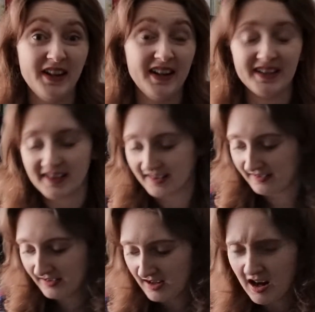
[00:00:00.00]
dies.
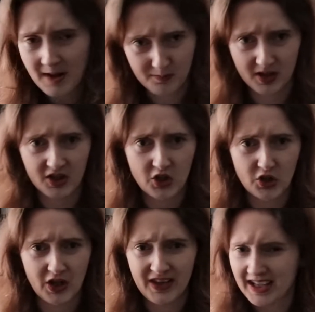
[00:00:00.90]
I'm pretty
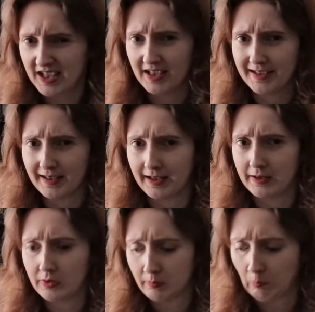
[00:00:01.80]
sure. I think he dies at the
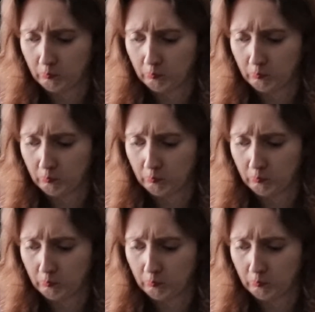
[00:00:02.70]
end.